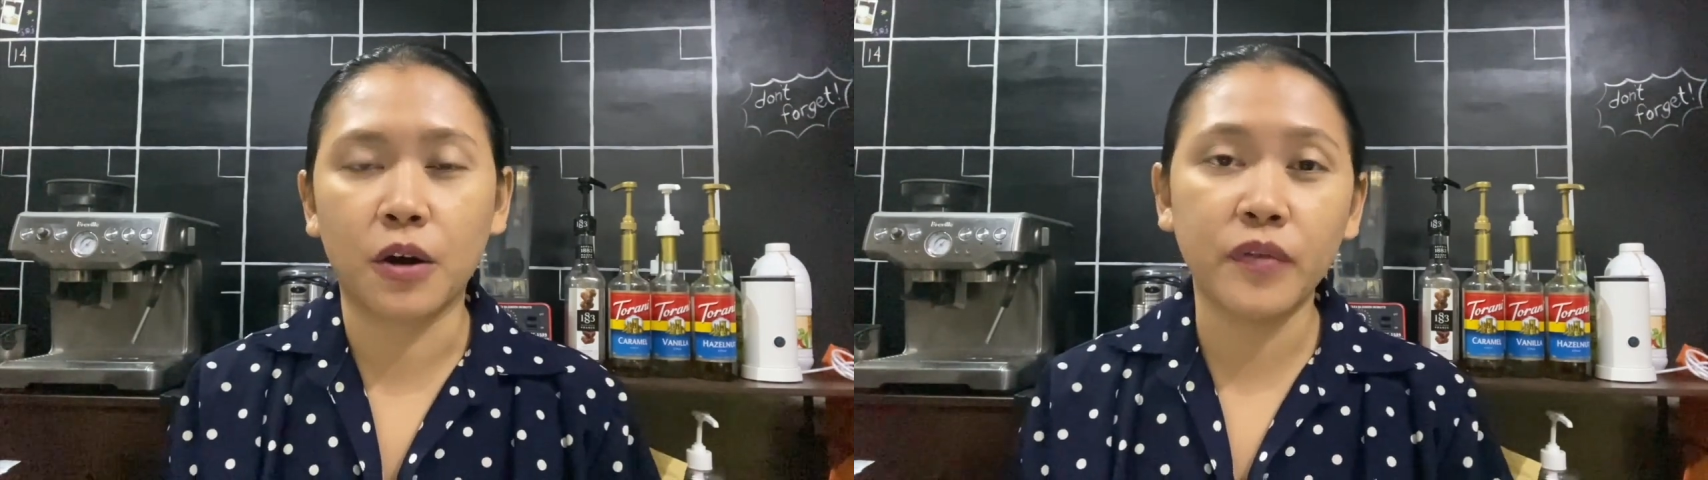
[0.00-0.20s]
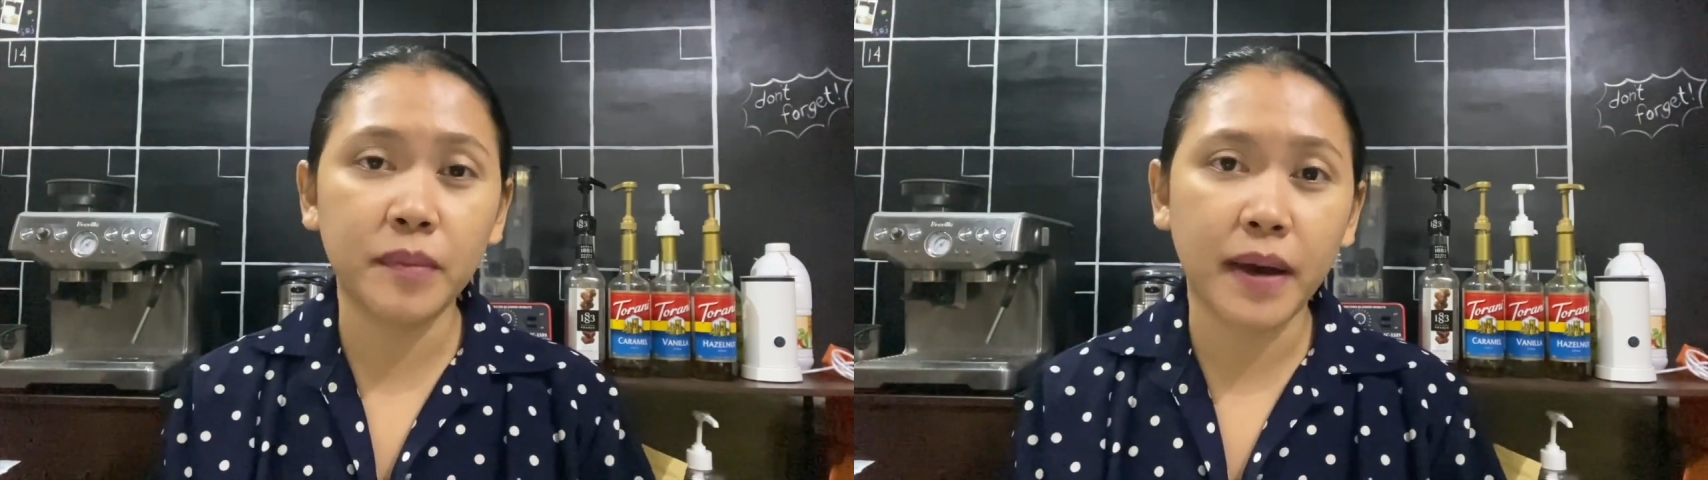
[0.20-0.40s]

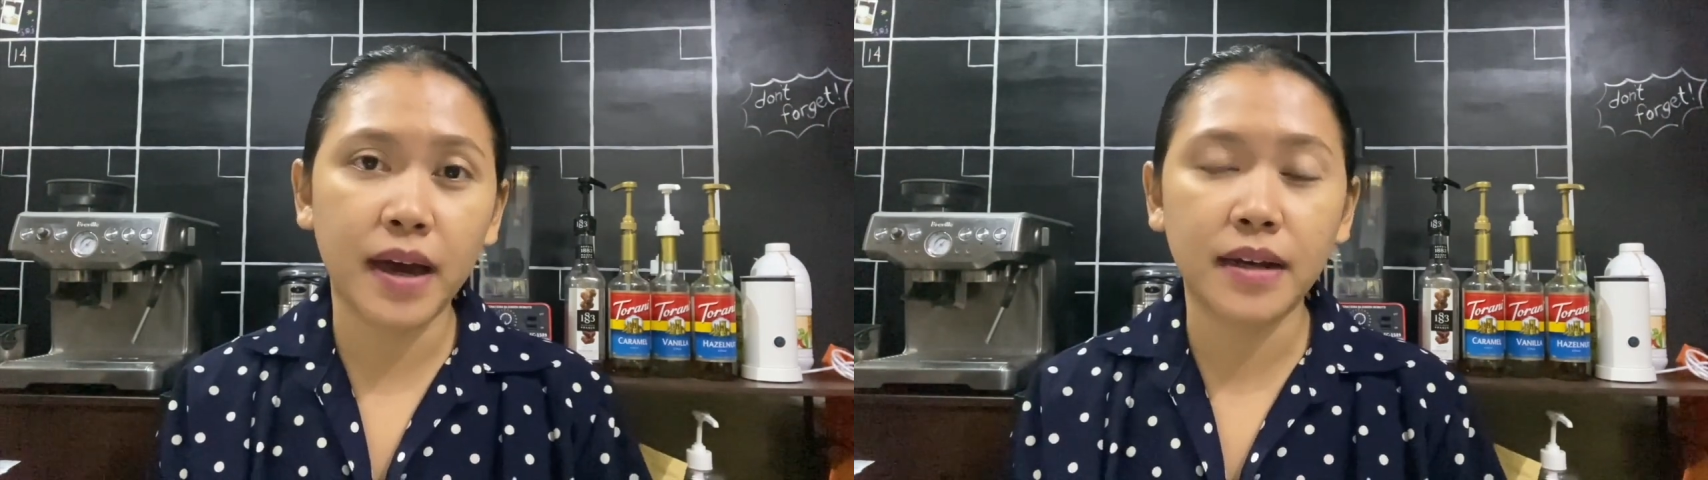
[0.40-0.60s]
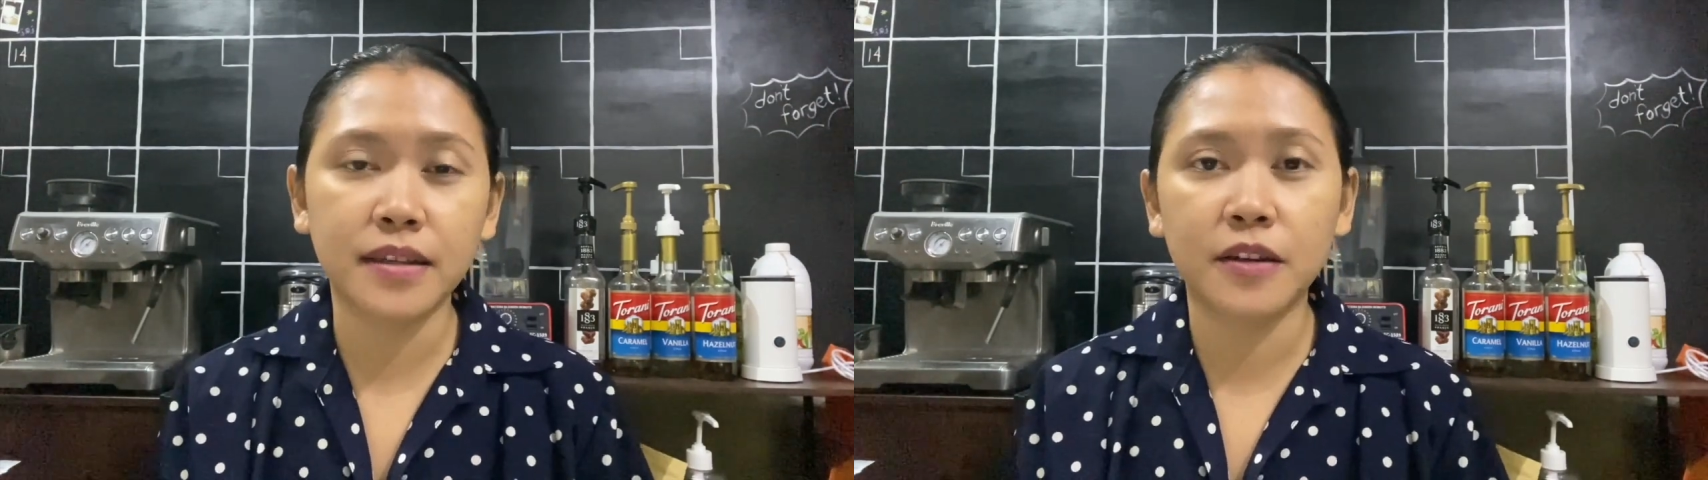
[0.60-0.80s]
coffee
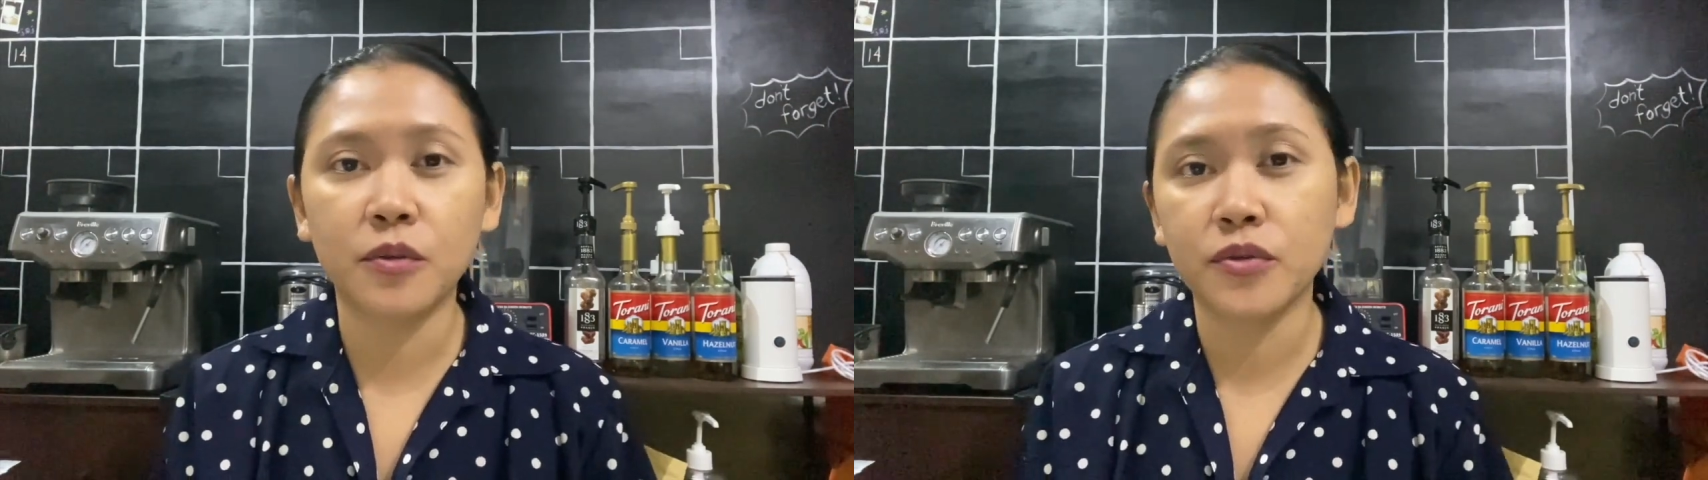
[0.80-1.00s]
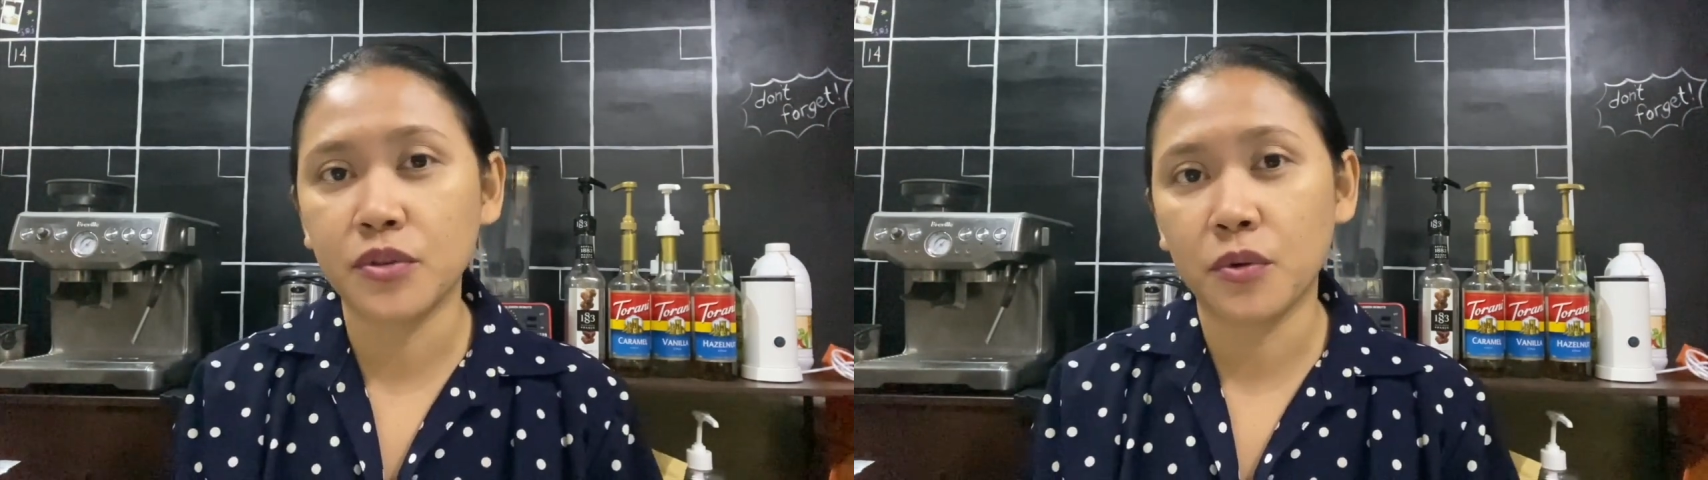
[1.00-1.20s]
bags and
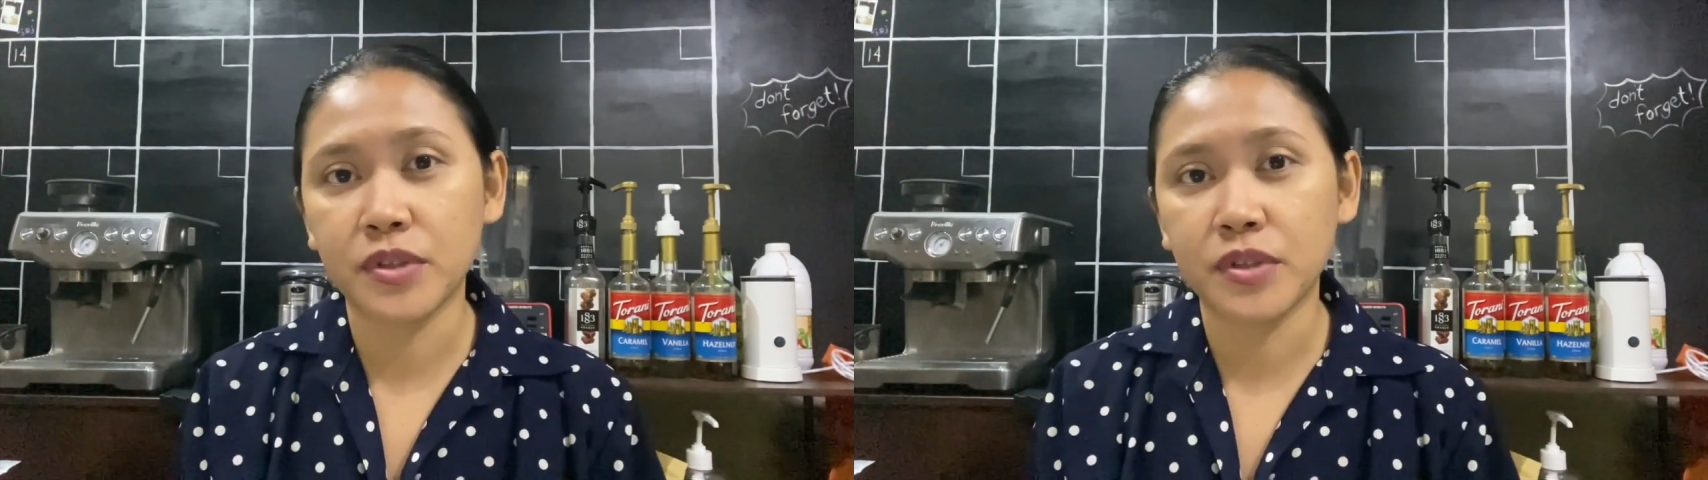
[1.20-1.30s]
also